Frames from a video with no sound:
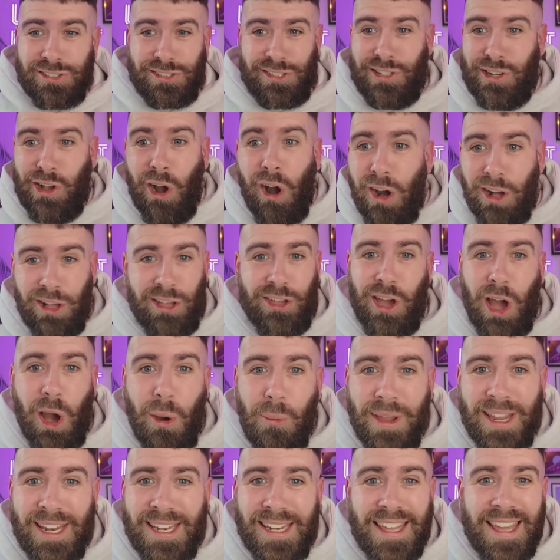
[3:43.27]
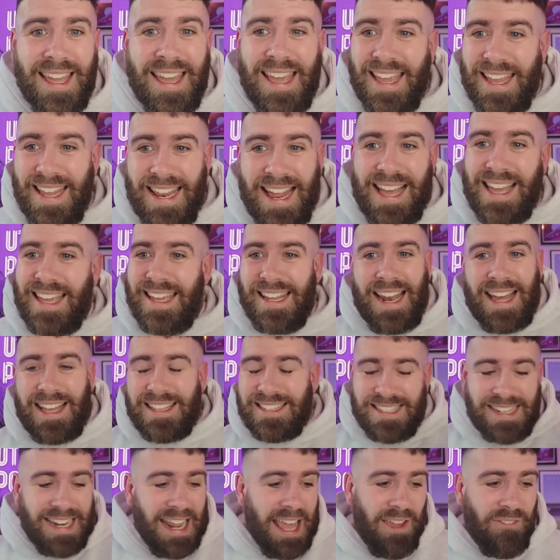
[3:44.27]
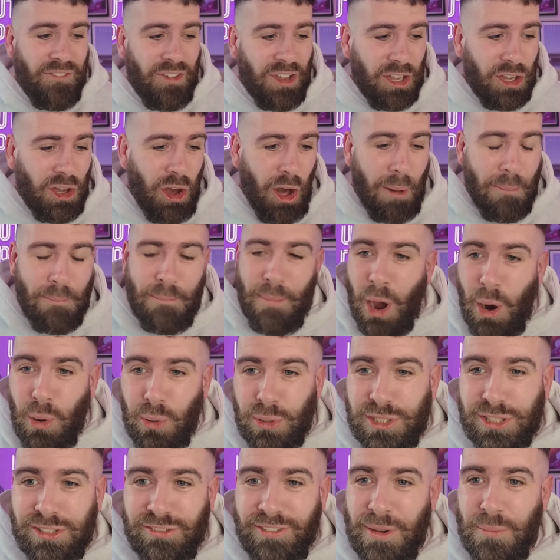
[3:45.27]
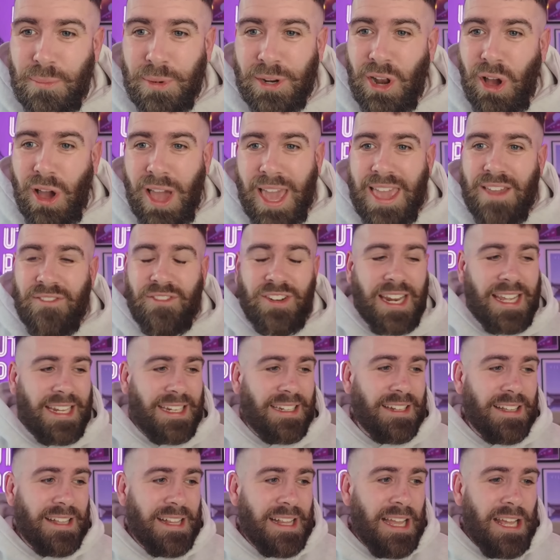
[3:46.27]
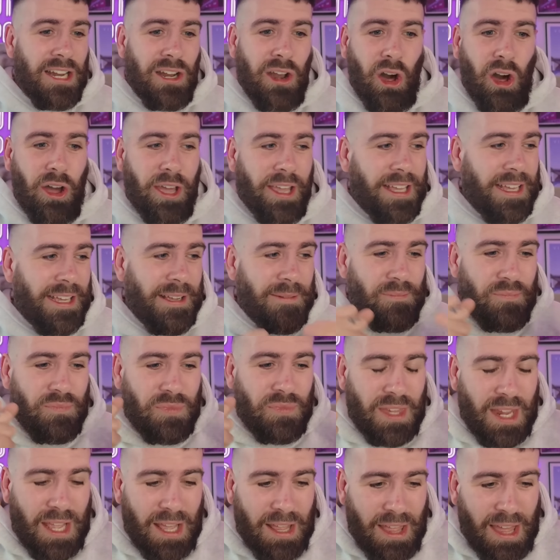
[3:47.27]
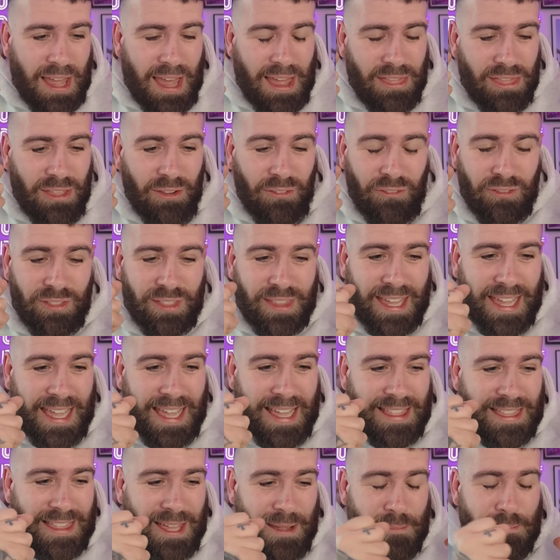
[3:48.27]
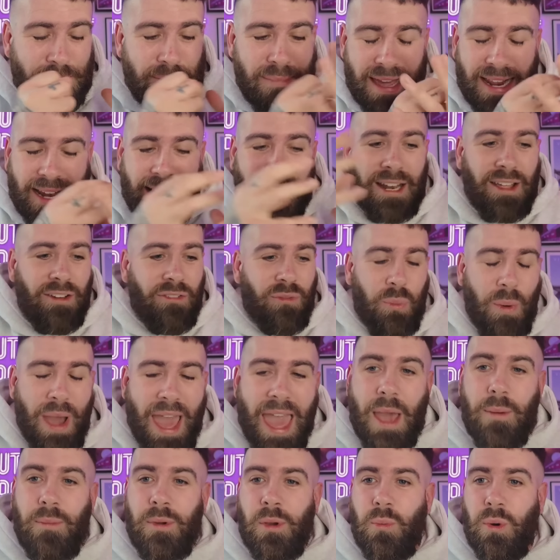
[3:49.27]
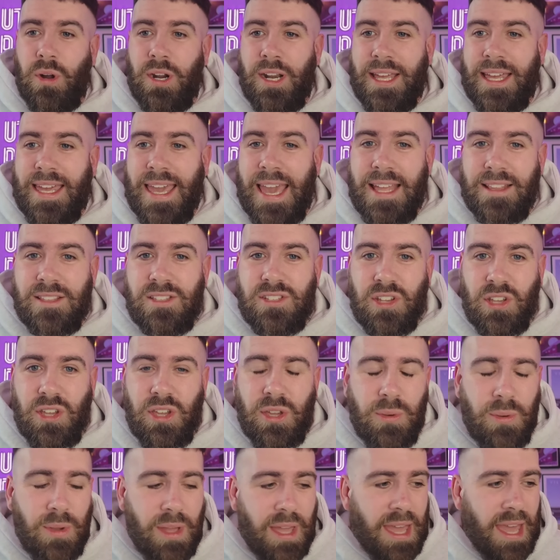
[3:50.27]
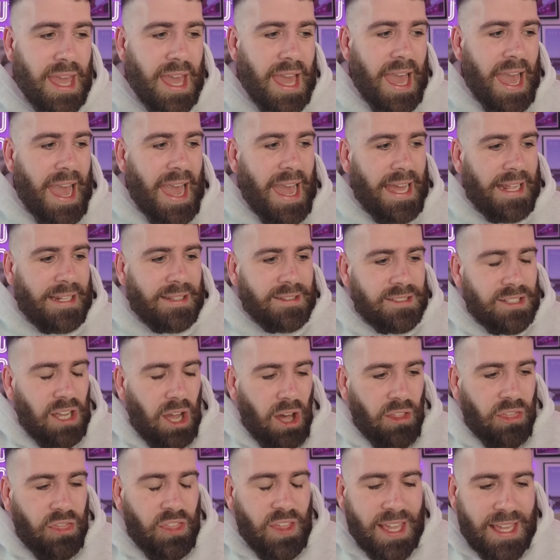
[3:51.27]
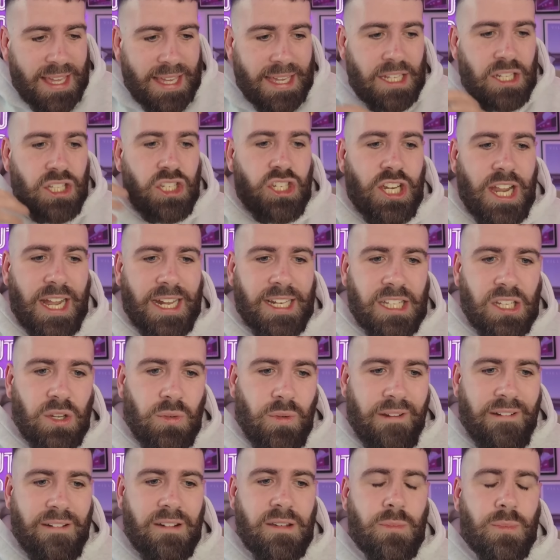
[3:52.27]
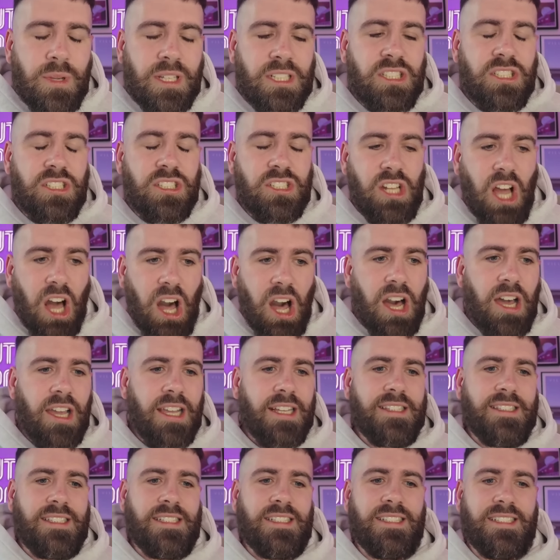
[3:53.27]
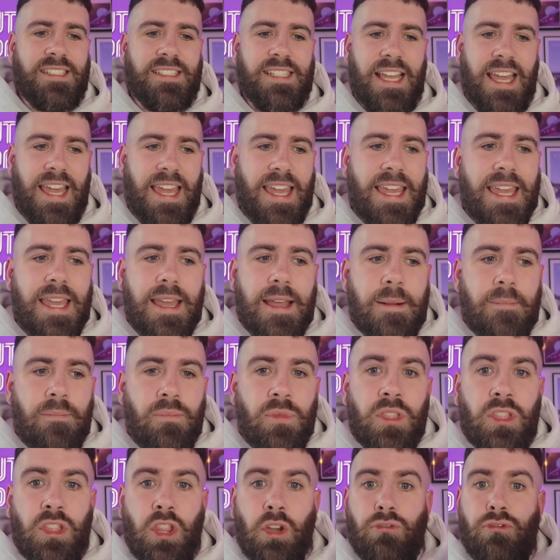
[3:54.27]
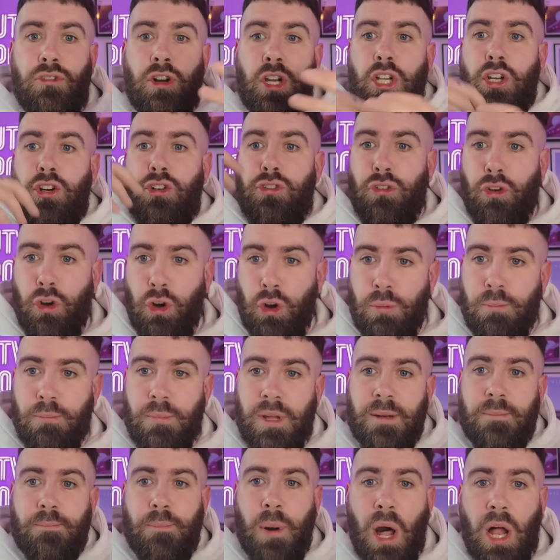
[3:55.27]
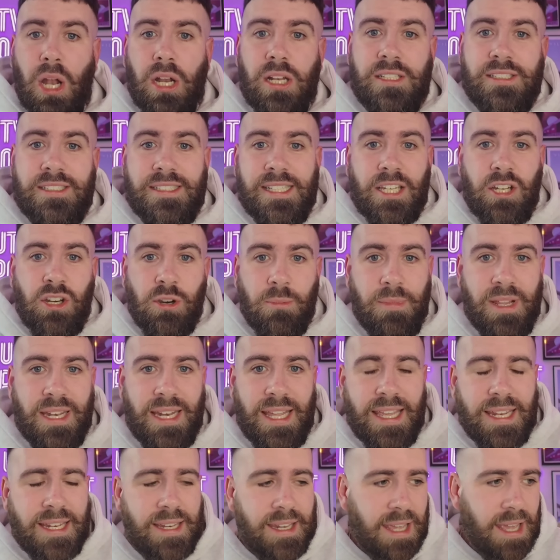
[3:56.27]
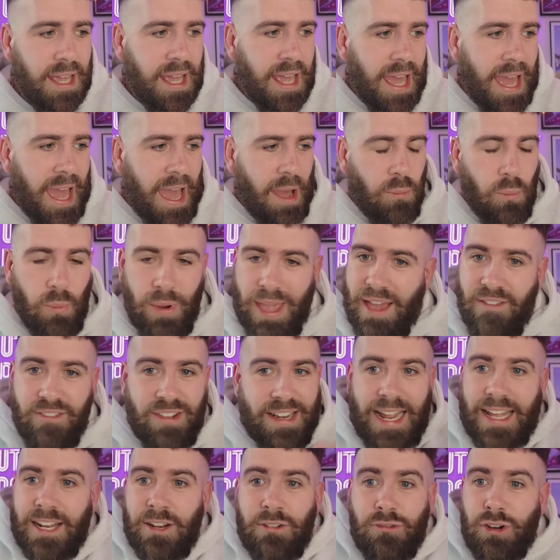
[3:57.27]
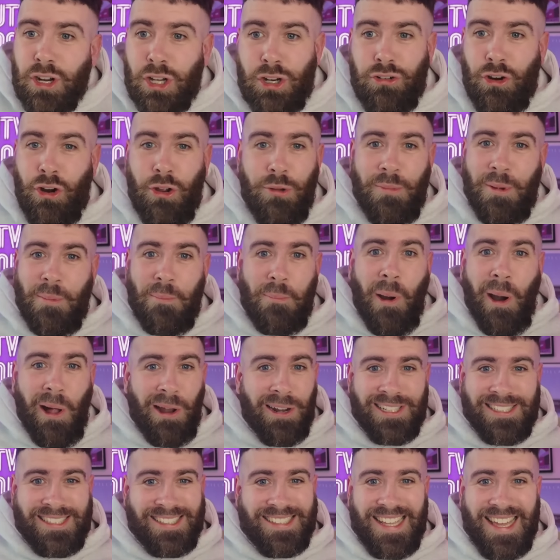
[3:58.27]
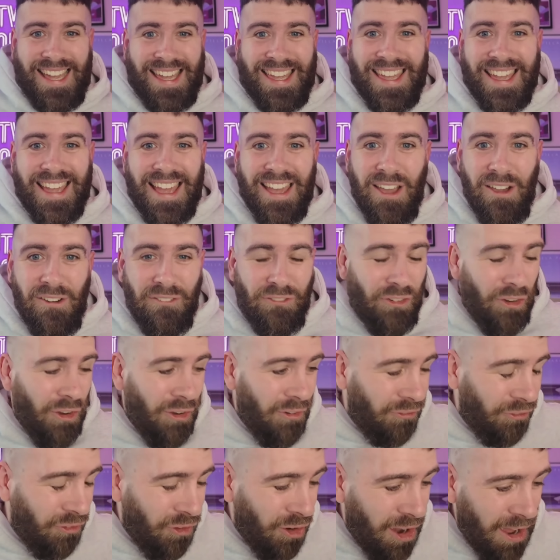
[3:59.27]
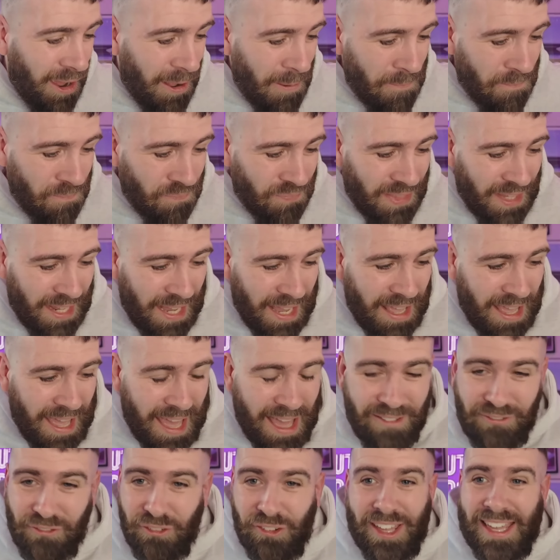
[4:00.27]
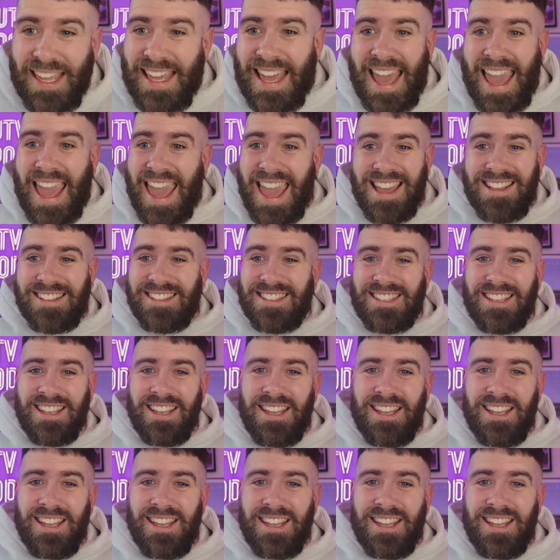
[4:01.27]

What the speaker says: got going. Yeah, it hasn't even got motoring. We're not even in the middle of where we want to get to. And I think in January we started to see the recruitment policy coming in, and we haven't had a recruitment policy for years.